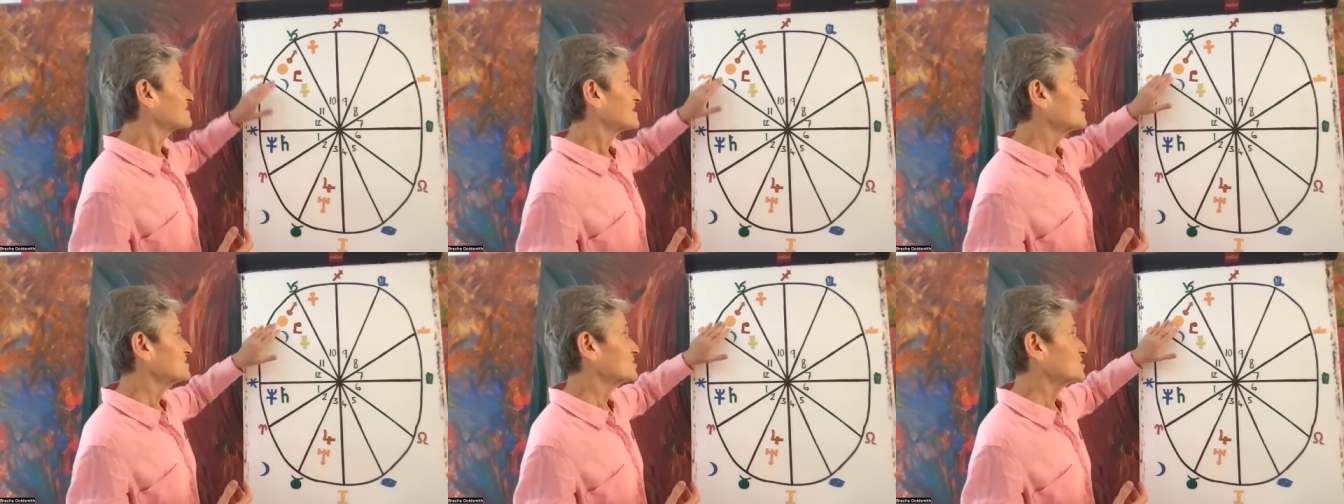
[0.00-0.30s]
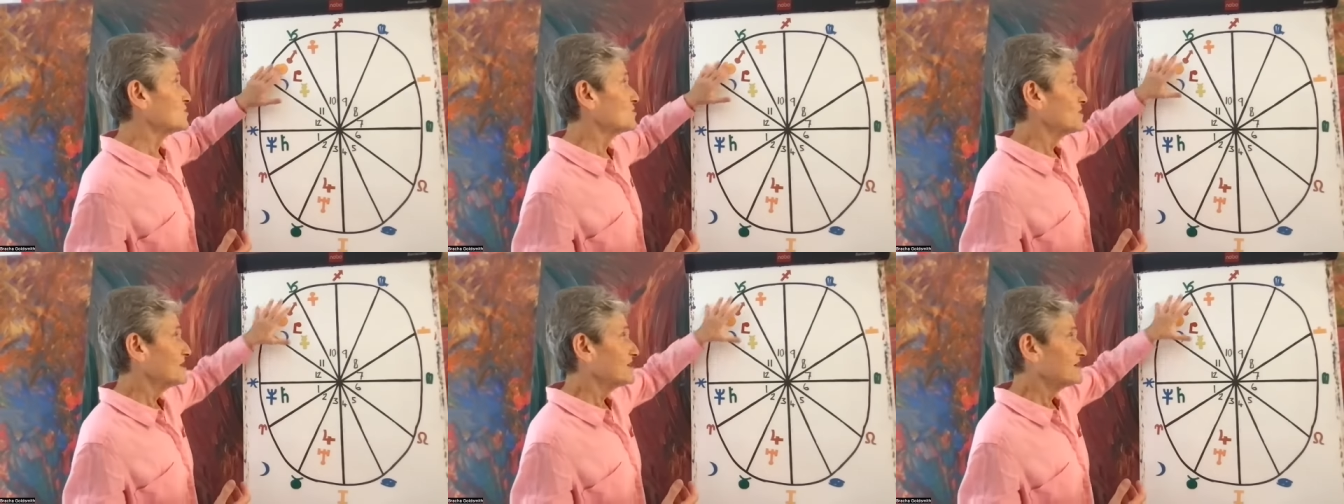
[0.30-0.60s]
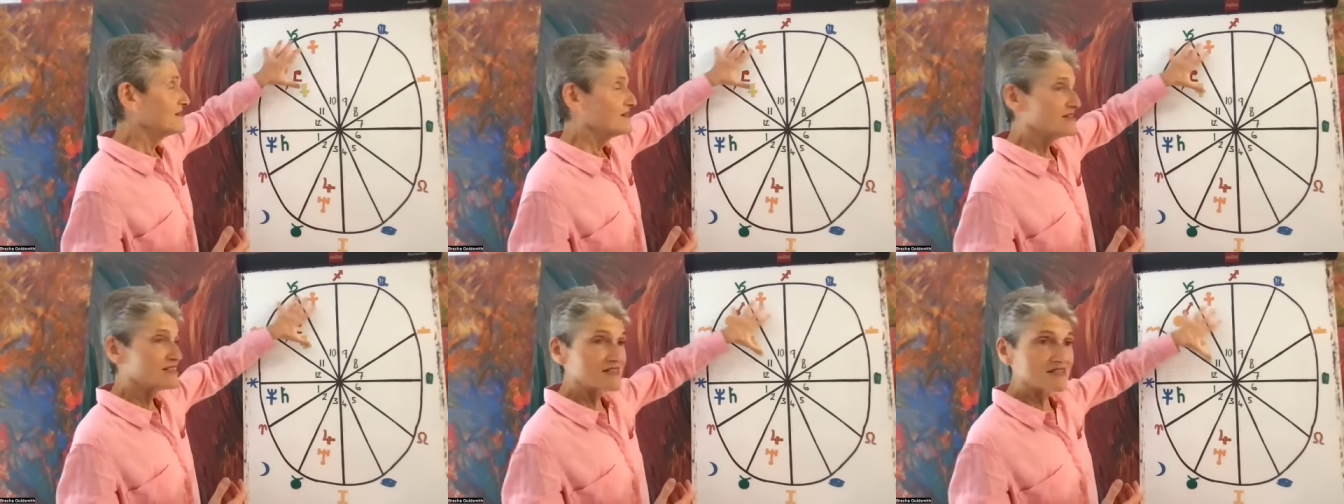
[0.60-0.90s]
So
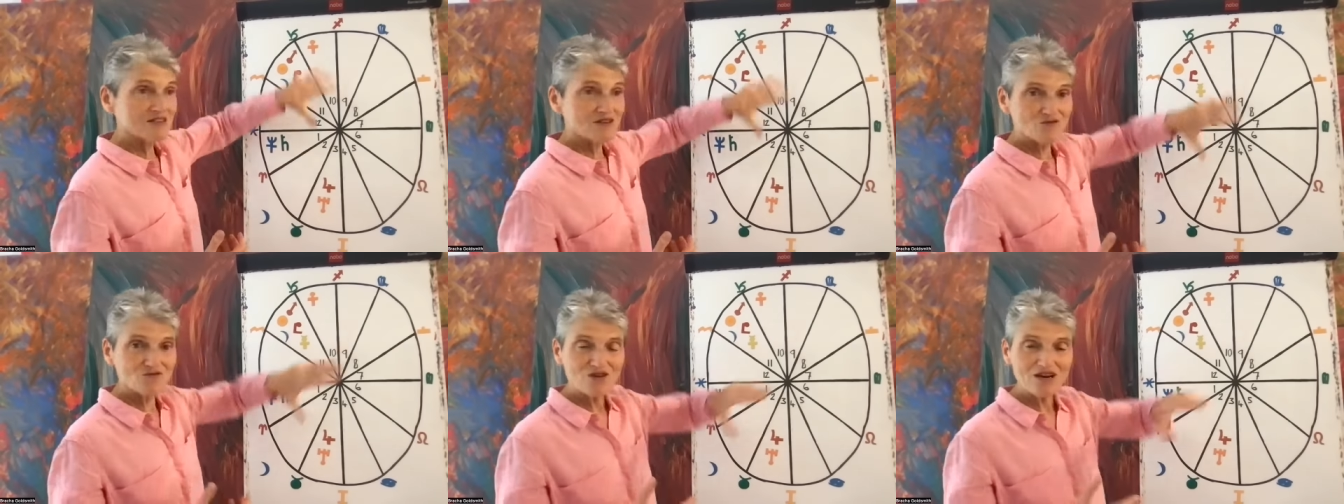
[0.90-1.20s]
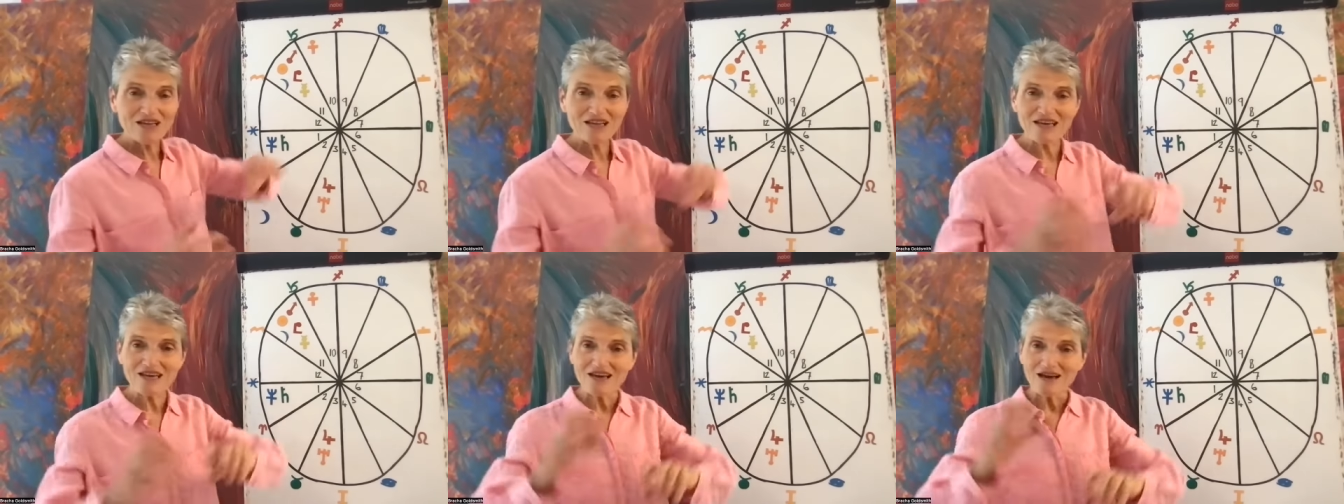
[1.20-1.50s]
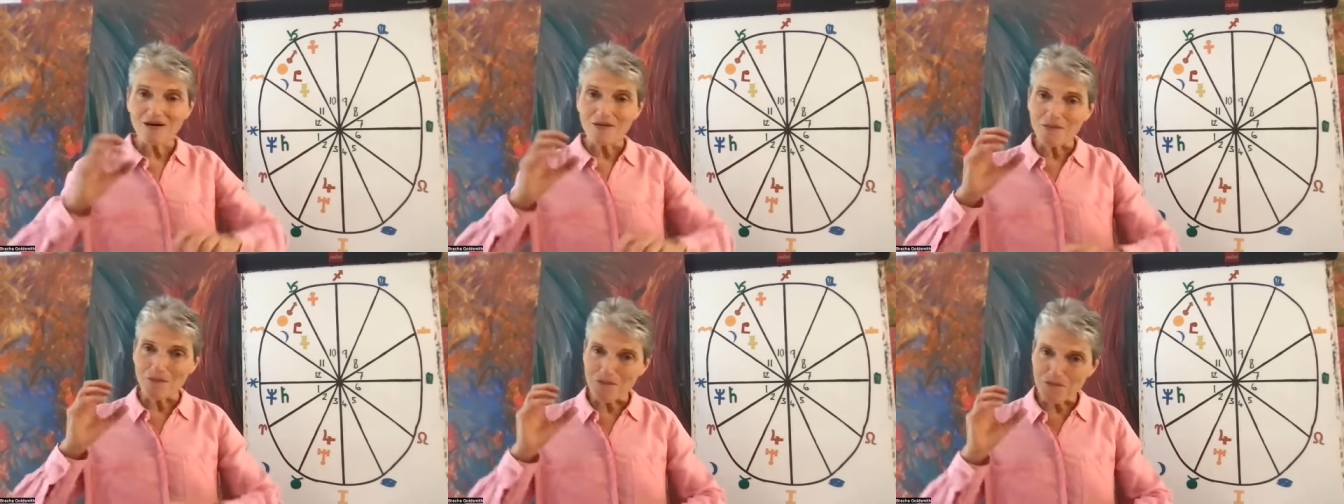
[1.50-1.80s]
this is a really
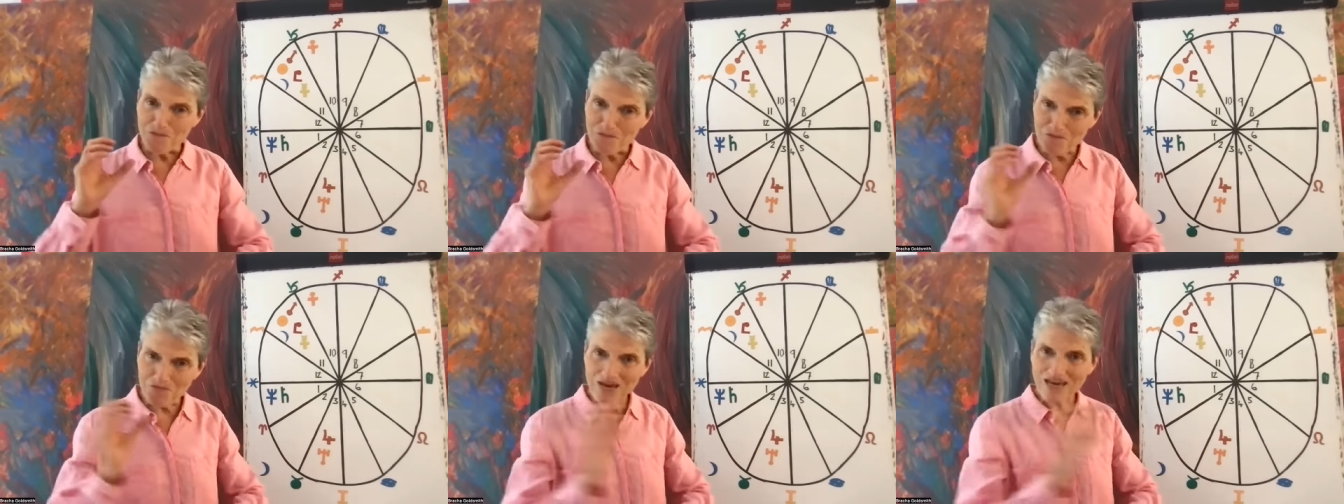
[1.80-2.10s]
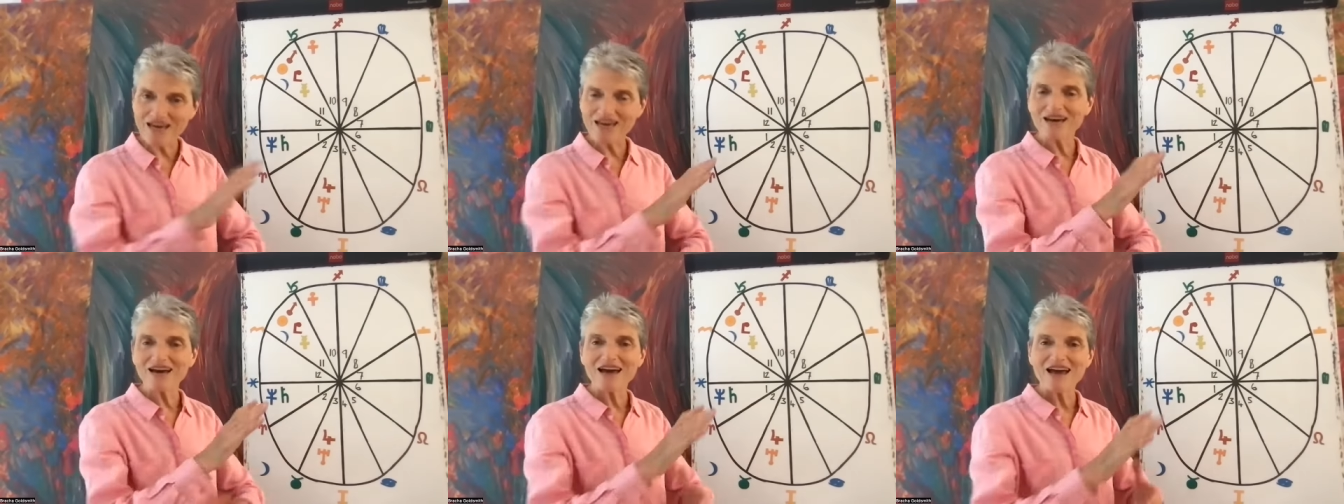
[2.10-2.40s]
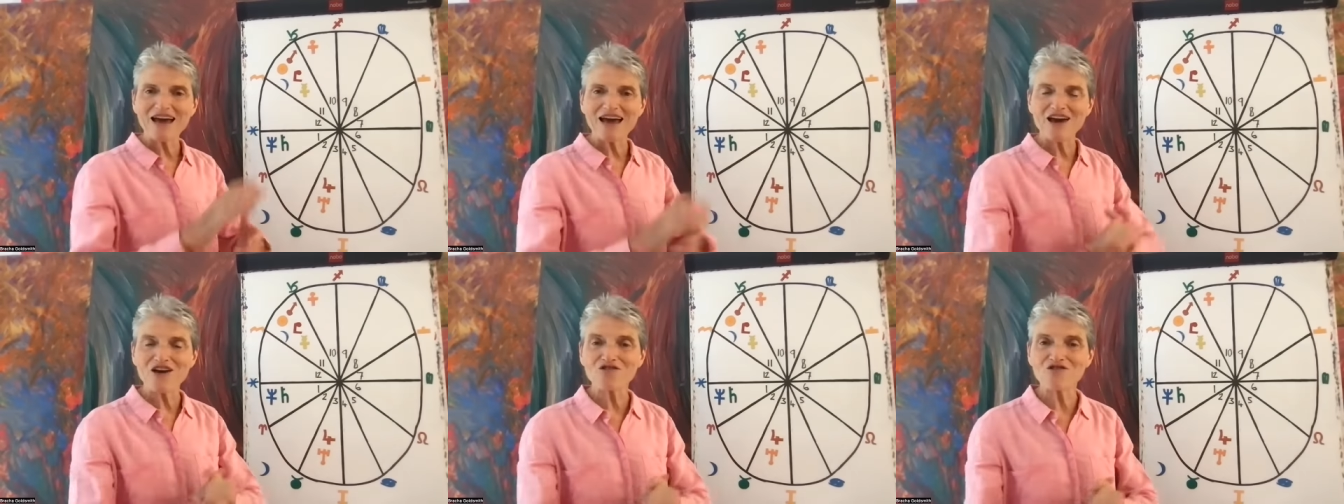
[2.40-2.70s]
big
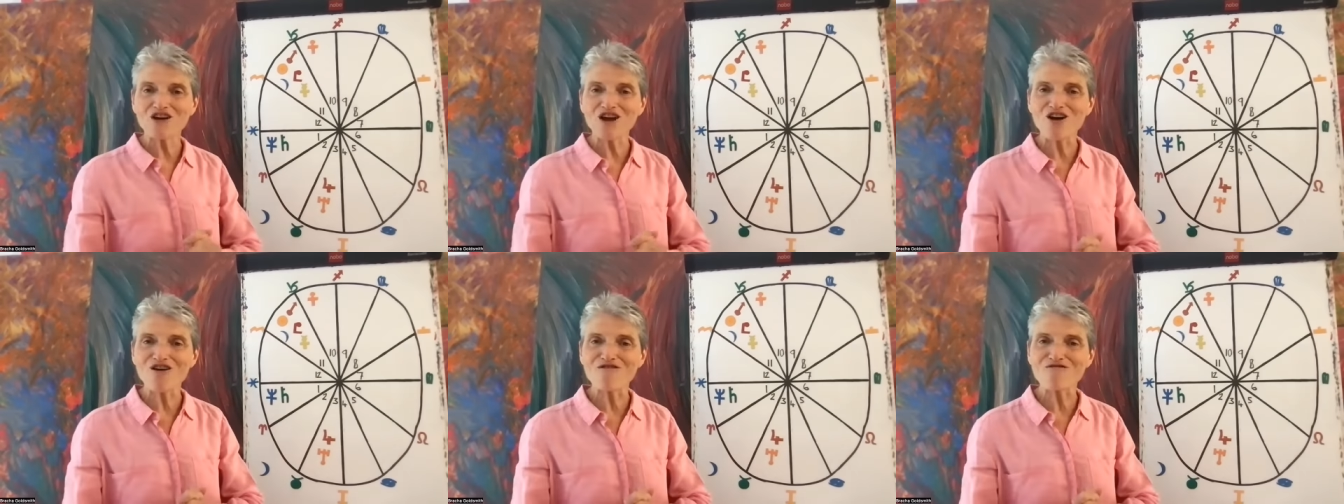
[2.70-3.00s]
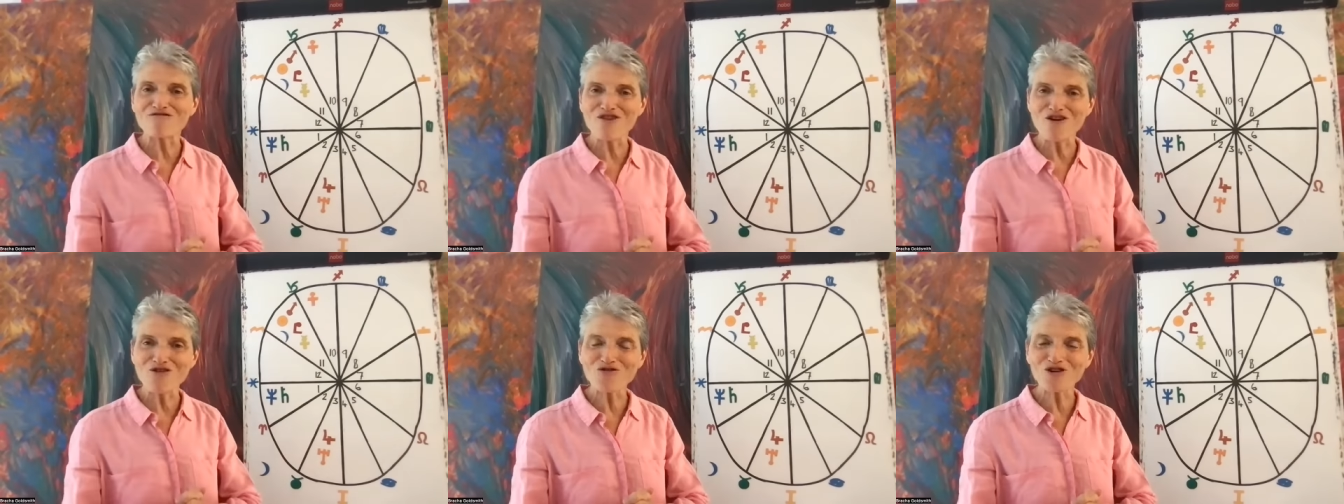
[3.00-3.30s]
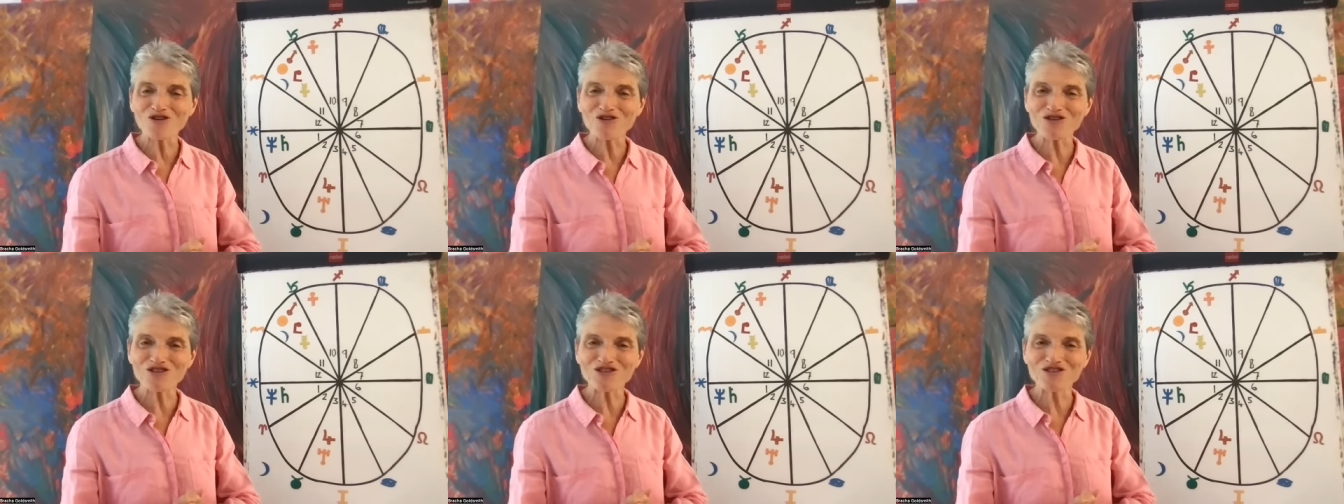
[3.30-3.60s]
area of
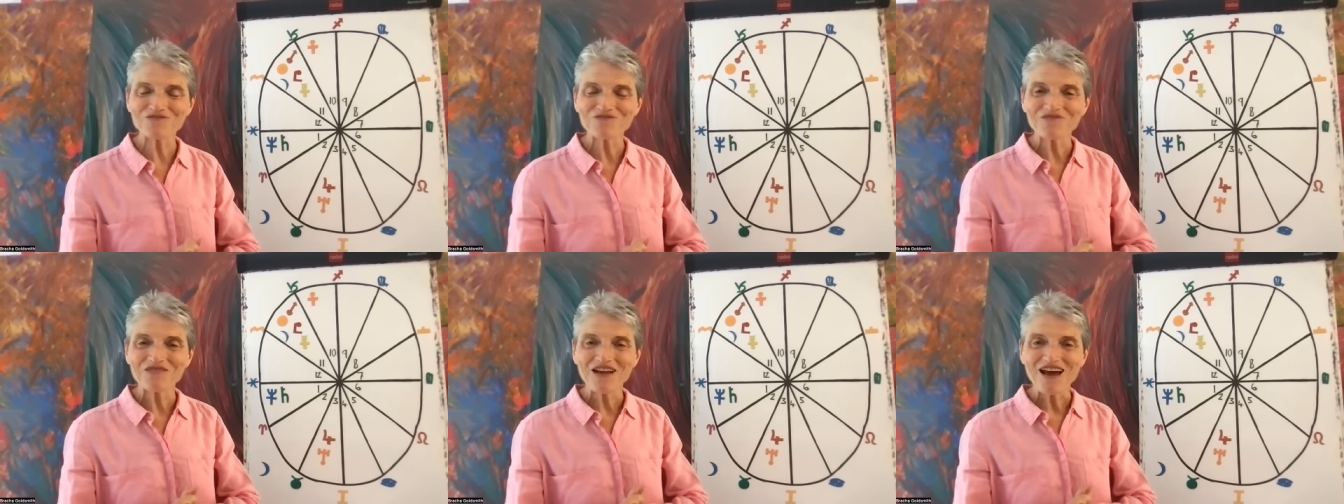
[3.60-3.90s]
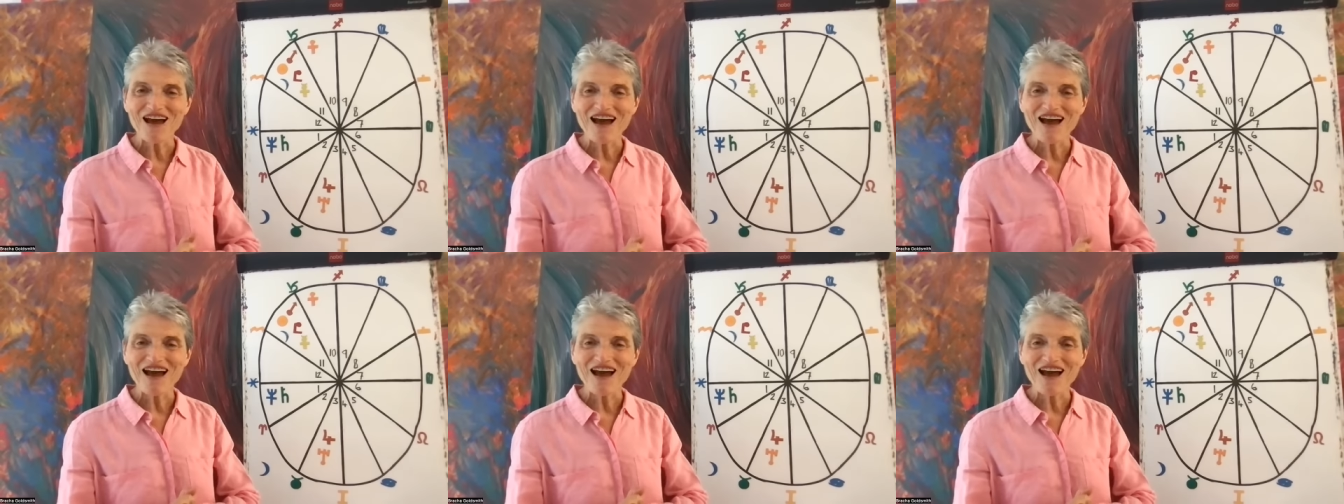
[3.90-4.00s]
focus